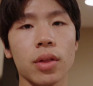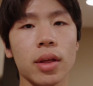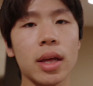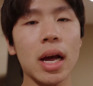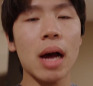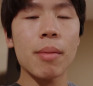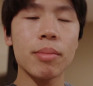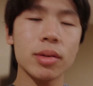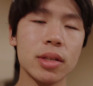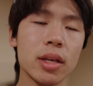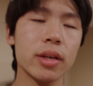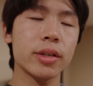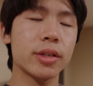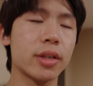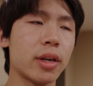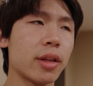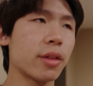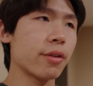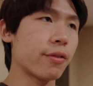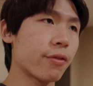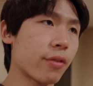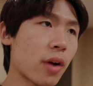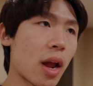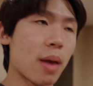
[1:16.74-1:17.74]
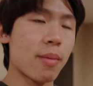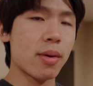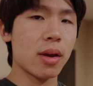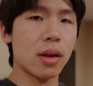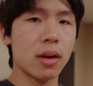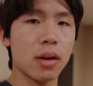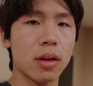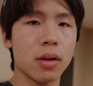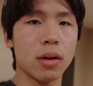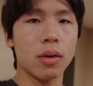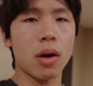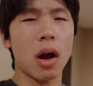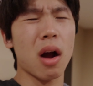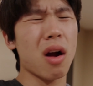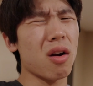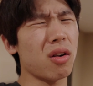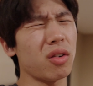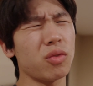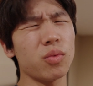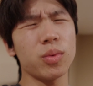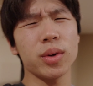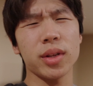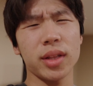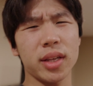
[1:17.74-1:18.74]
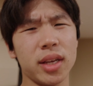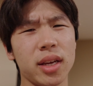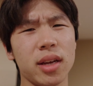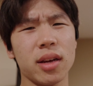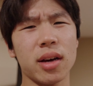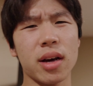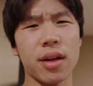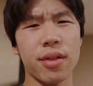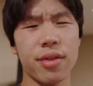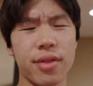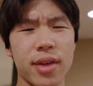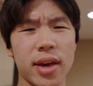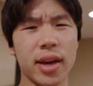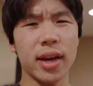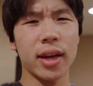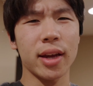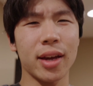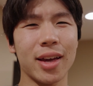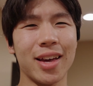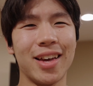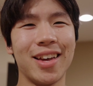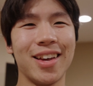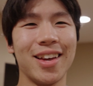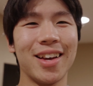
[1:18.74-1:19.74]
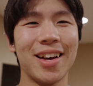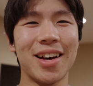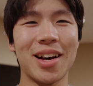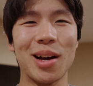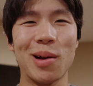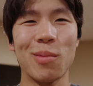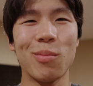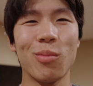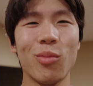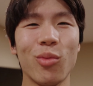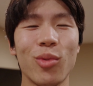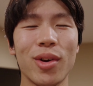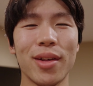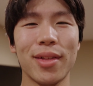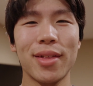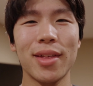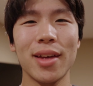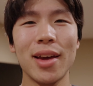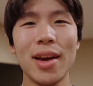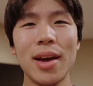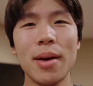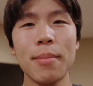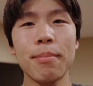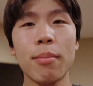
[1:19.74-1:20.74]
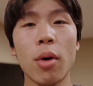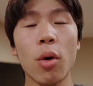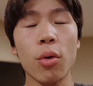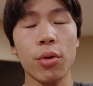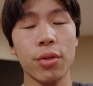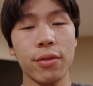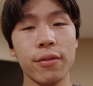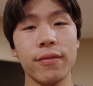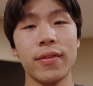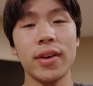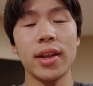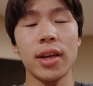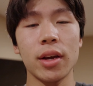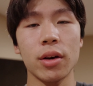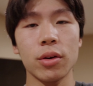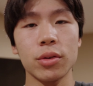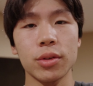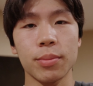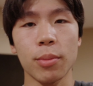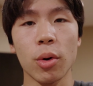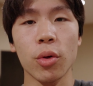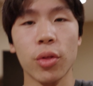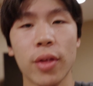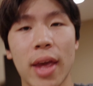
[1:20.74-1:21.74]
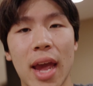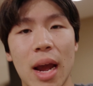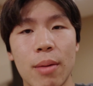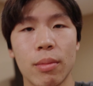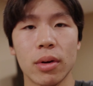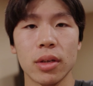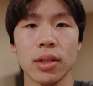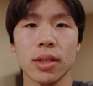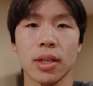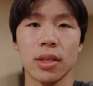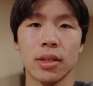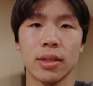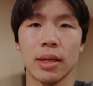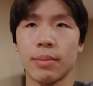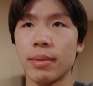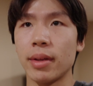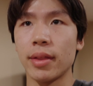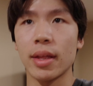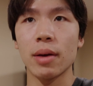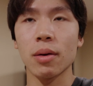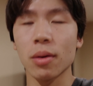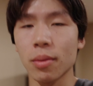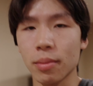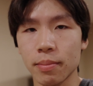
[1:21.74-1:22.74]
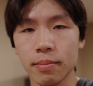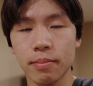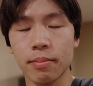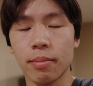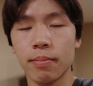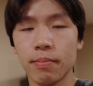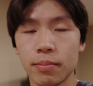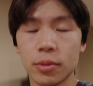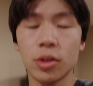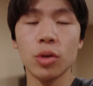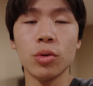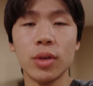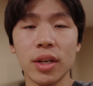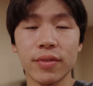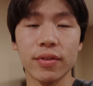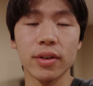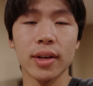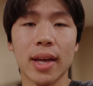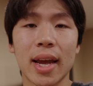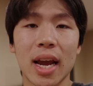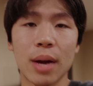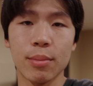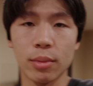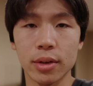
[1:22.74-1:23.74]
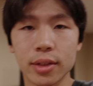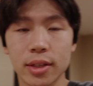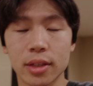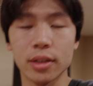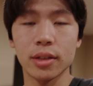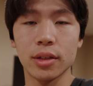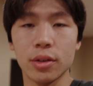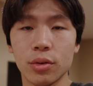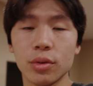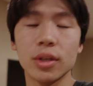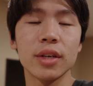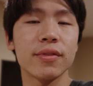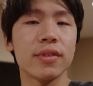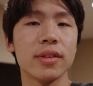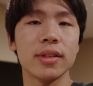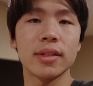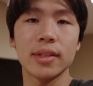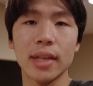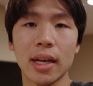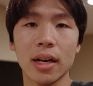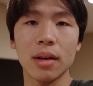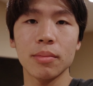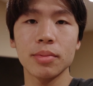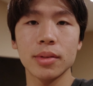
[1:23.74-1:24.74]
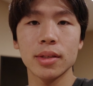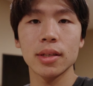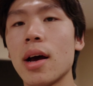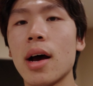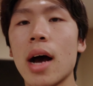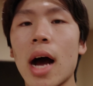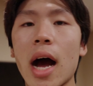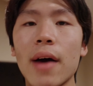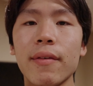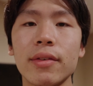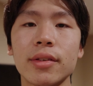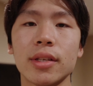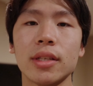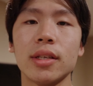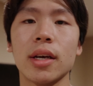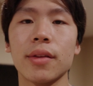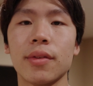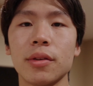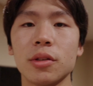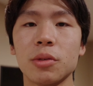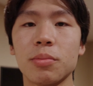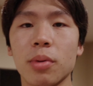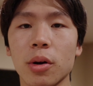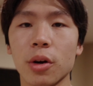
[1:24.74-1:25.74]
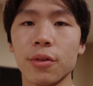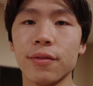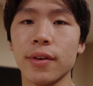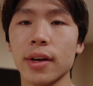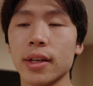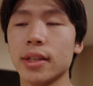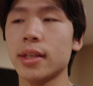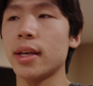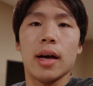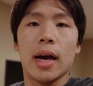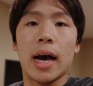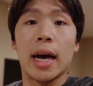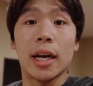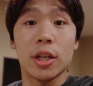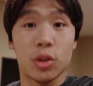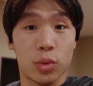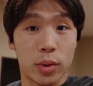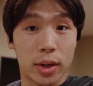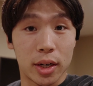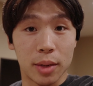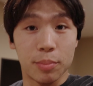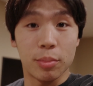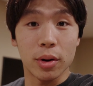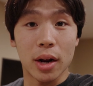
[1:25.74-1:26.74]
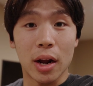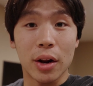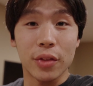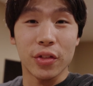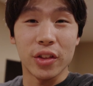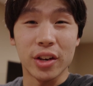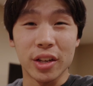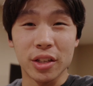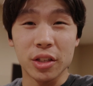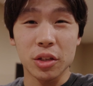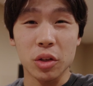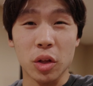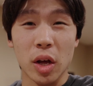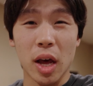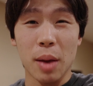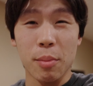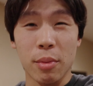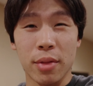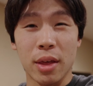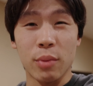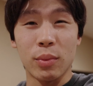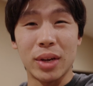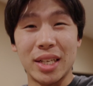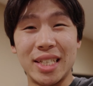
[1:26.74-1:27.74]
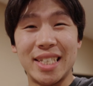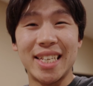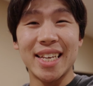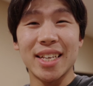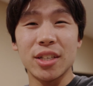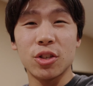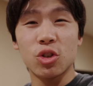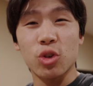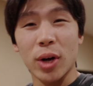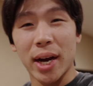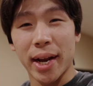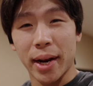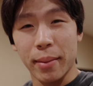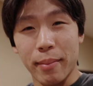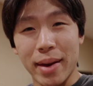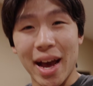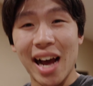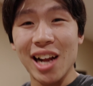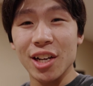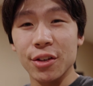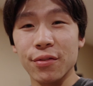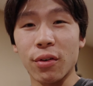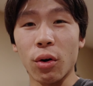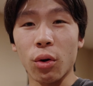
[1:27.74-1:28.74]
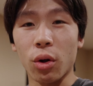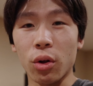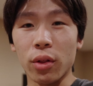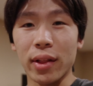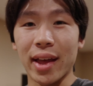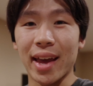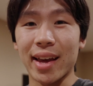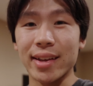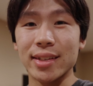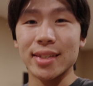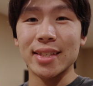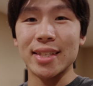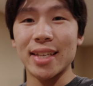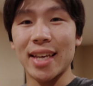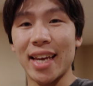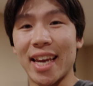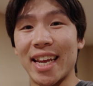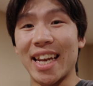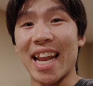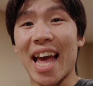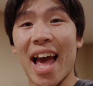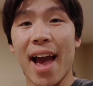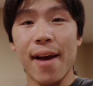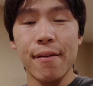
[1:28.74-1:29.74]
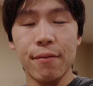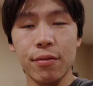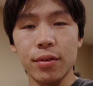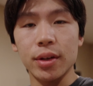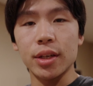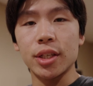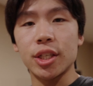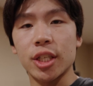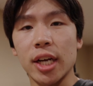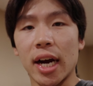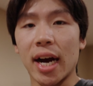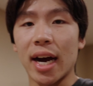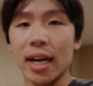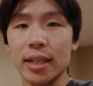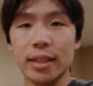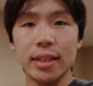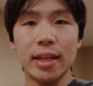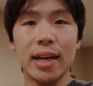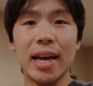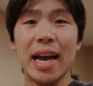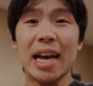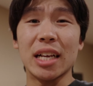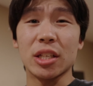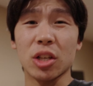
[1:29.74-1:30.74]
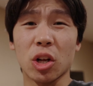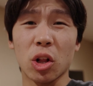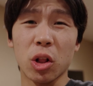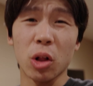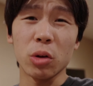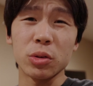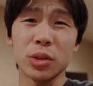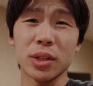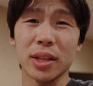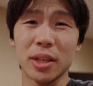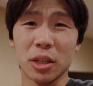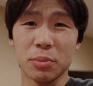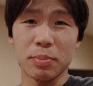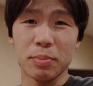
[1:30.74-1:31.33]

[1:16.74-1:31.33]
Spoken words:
the composition and the framing aren't really a thing with both cameras, because I mean, they were two different cameras and two different setups. Obviously nothing's perfect. I just wanted to put out the disclaimer that we did try to match focal lengths in every shot as closely as